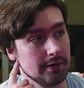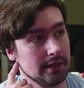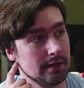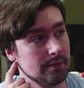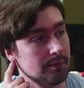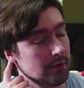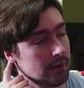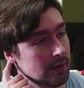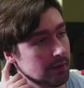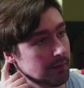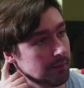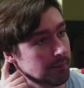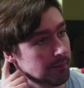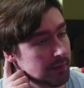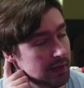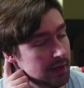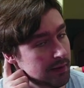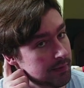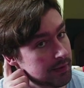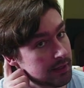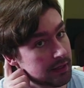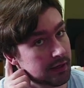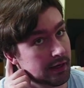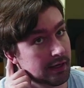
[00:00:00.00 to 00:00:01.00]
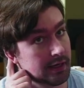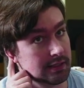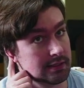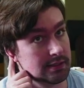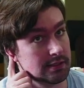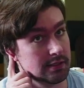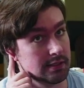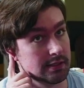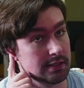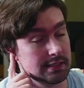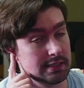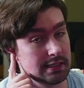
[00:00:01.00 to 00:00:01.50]
but maybe not to
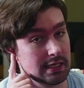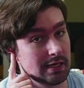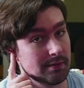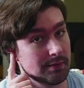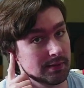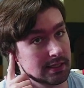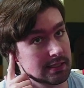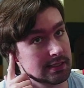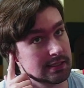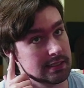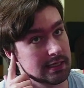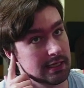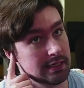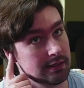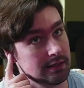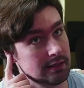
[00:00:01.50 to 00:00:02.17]
the same extent